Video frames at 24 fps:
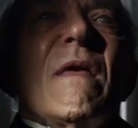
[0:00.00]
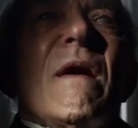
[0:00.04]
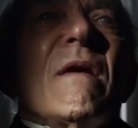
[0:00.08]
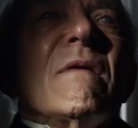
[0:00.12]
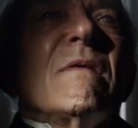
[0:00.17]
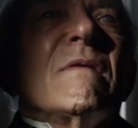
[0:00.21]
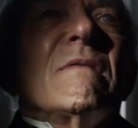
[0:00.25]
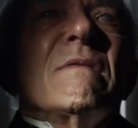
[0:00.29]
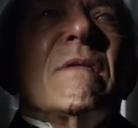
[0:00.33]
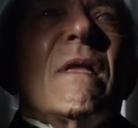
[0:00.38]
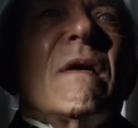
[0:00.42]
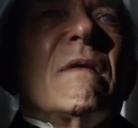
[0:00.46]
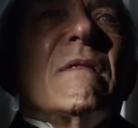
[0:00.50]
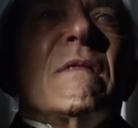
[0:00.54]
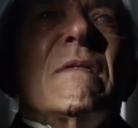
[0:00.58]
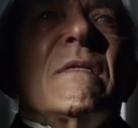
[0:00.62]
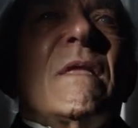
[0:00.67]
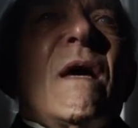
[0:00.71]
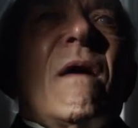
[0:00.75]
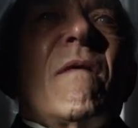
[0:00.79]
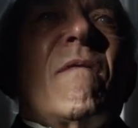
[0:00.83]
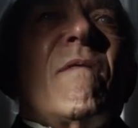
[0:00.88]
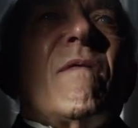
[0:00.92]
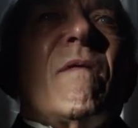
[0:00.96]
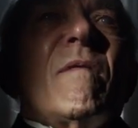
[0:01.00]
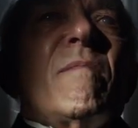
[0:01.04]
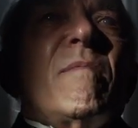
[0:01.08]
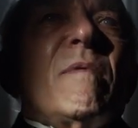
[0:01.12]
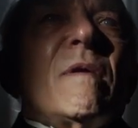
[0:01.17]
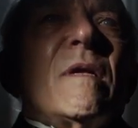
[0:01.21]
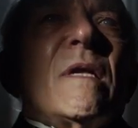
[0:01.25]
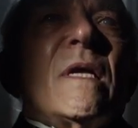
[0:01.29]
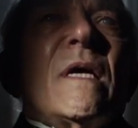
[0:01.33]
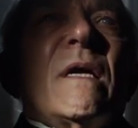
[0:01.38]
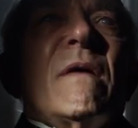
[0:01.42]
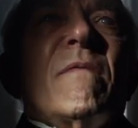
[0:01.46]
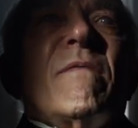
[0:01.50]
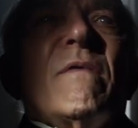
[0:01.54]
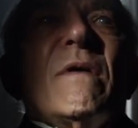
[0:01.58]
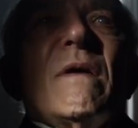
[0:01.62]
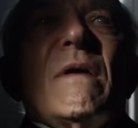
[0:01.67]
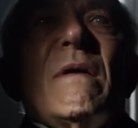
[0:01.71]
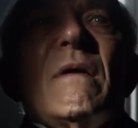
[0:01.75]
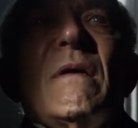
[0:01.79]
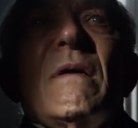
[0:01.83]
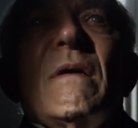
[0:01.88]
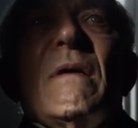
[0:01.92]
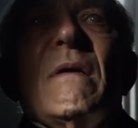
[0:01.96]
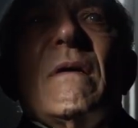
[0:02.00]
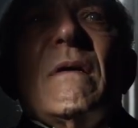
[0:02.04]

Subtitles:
They'll never believe it.